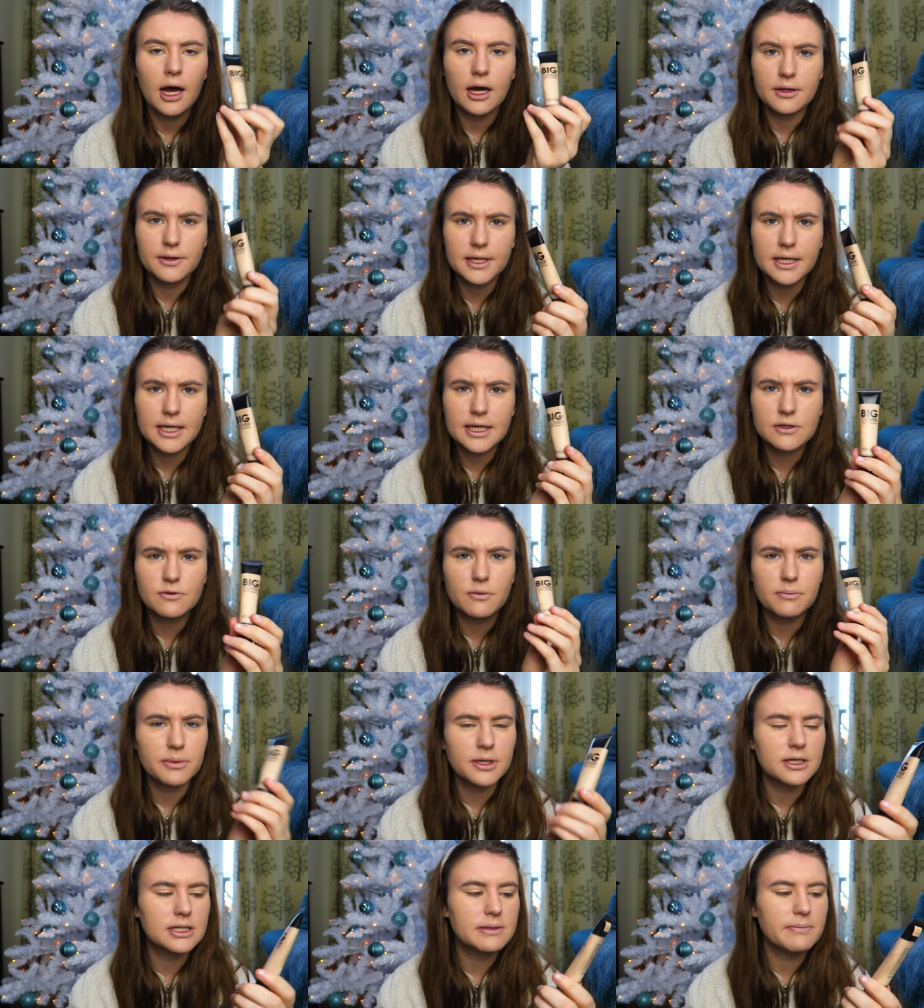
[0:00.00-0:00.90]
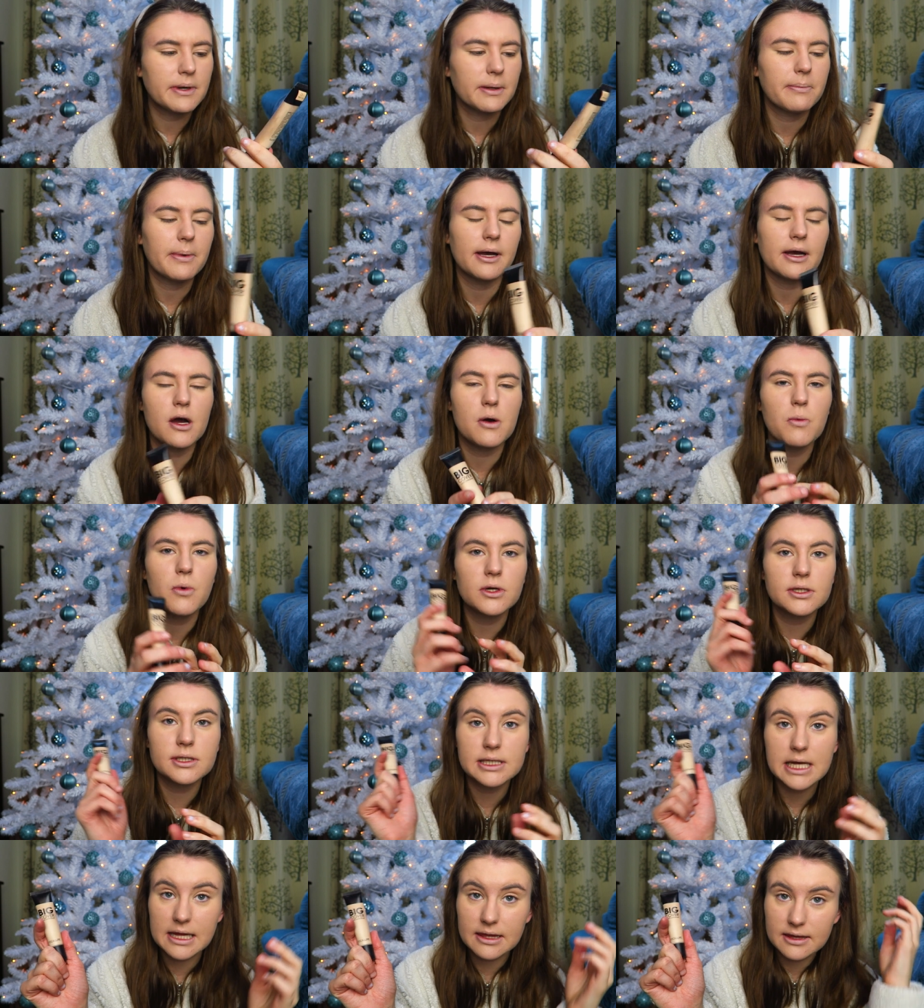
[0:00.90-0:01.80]
I think it's from Beauty Big Bang. I
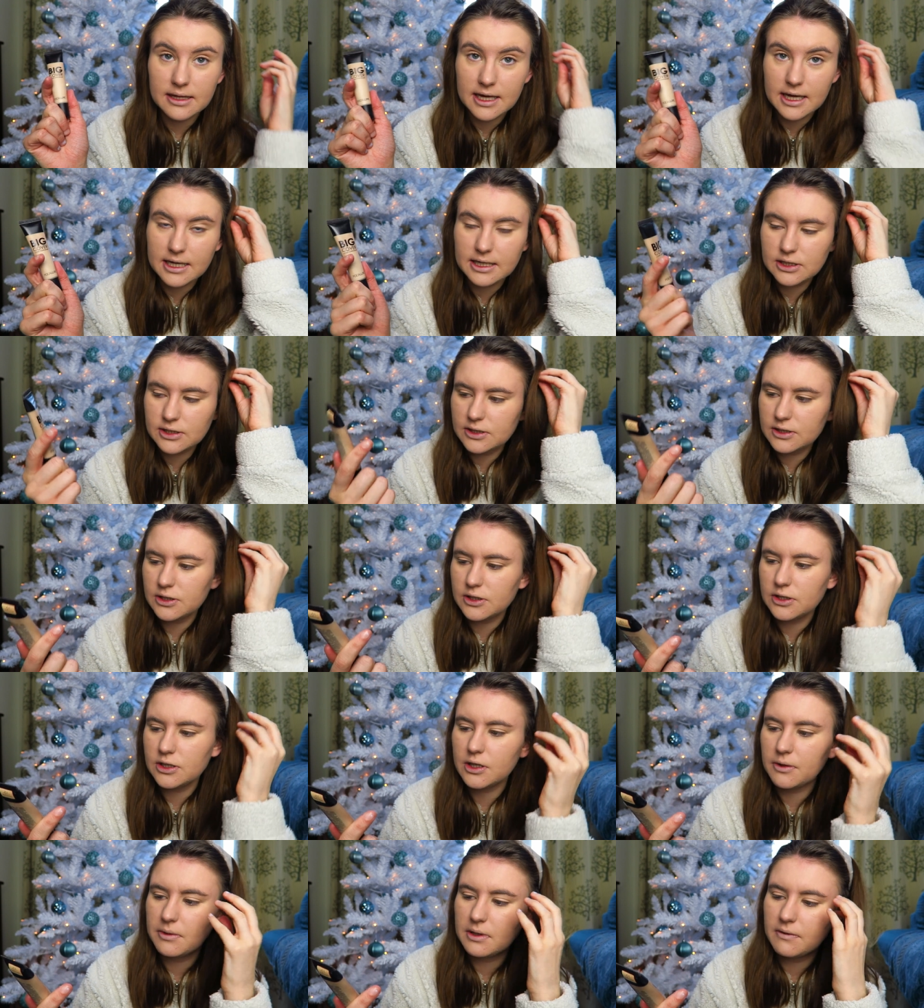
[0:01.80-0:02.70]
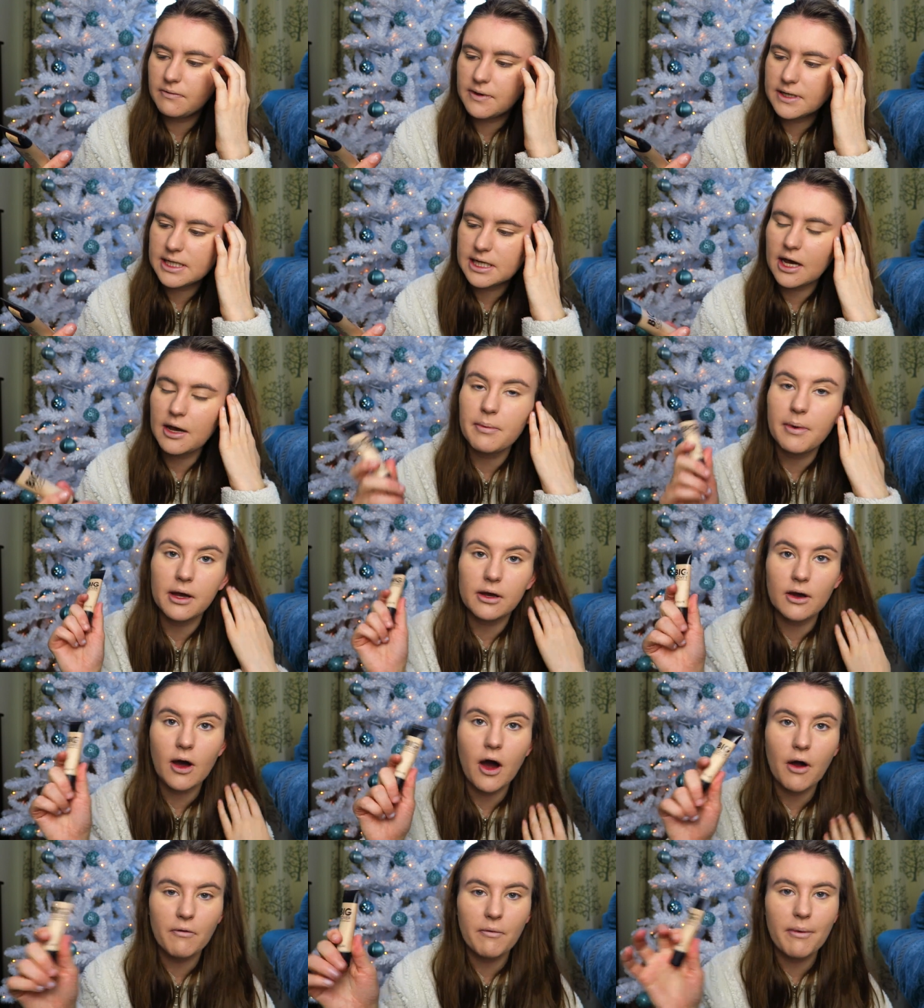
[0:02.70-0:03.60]
was sent this to do in a video, but I
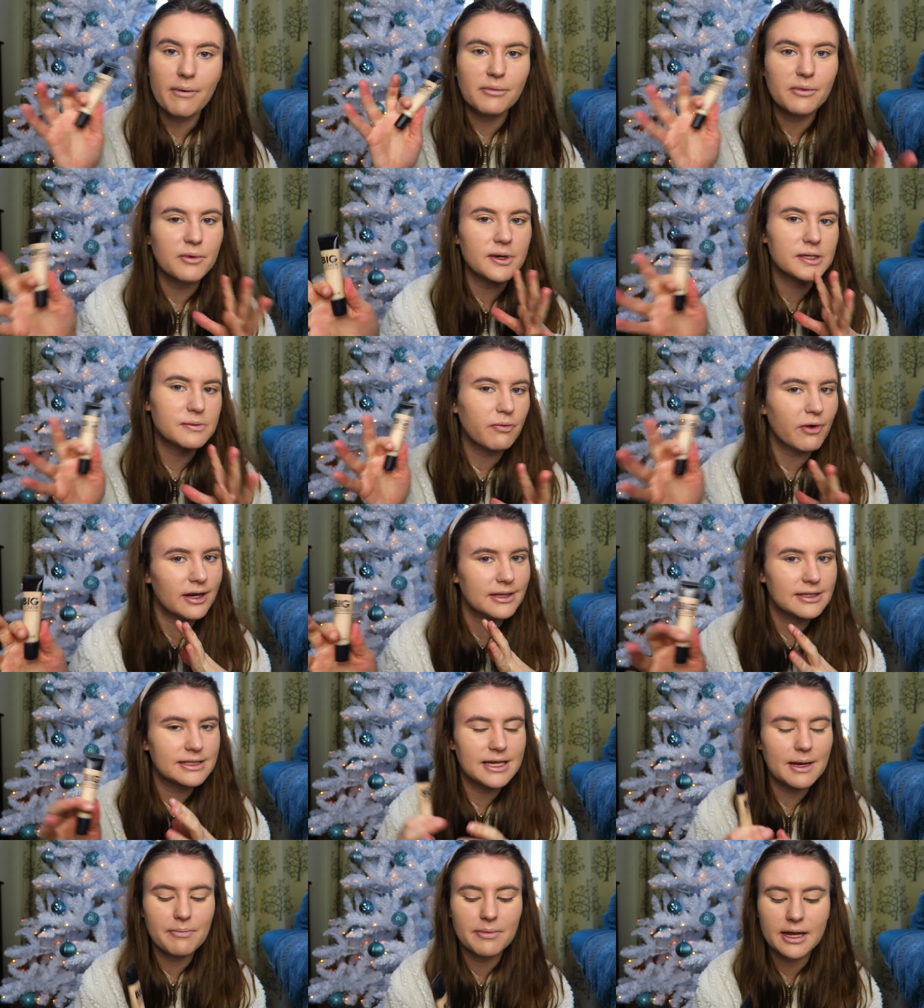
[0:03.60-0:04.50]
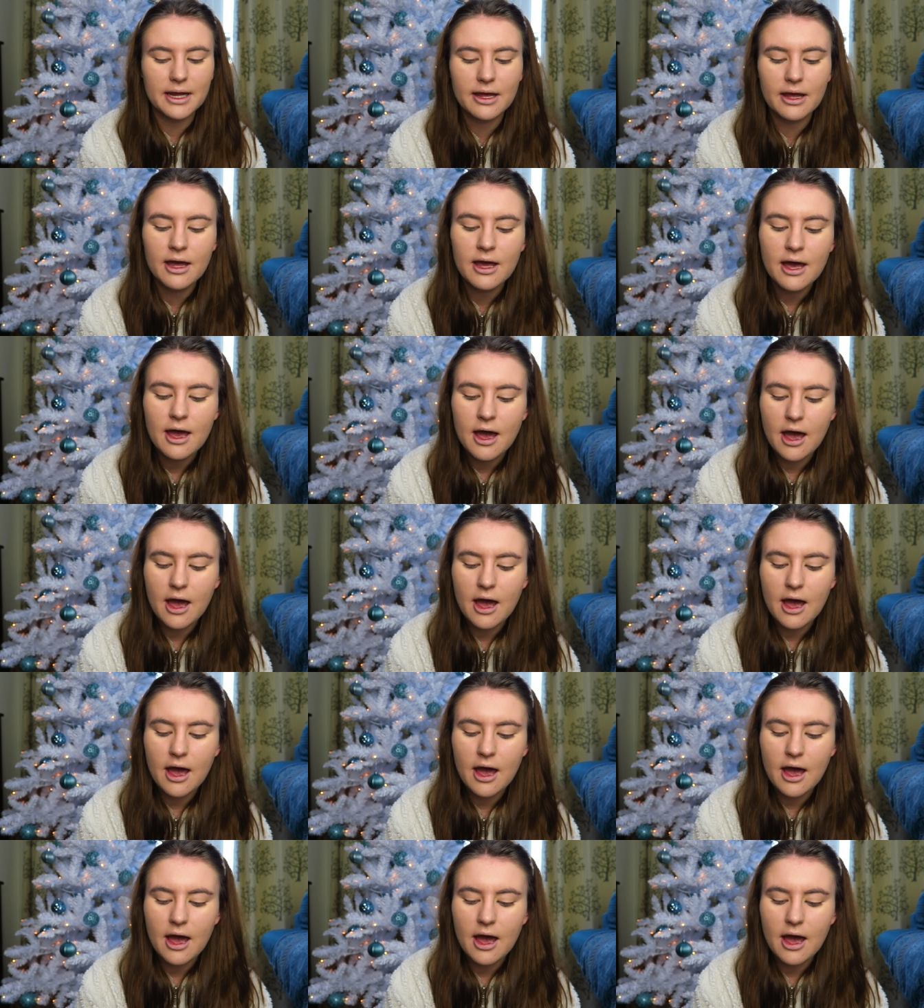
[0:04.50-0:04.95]
can't remember which brand sent me it.